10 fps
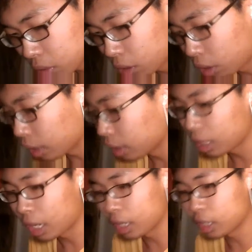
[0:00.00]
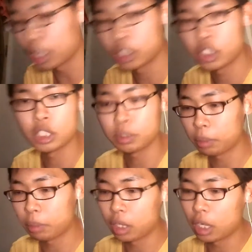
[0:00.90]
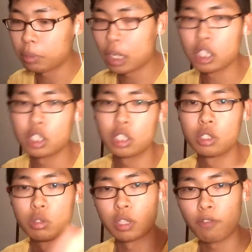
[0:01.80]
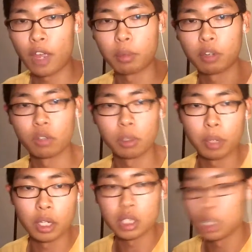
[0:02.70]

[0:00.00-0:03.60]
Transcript: All right, I changed my mind. I'm not going to use the fabric for the base.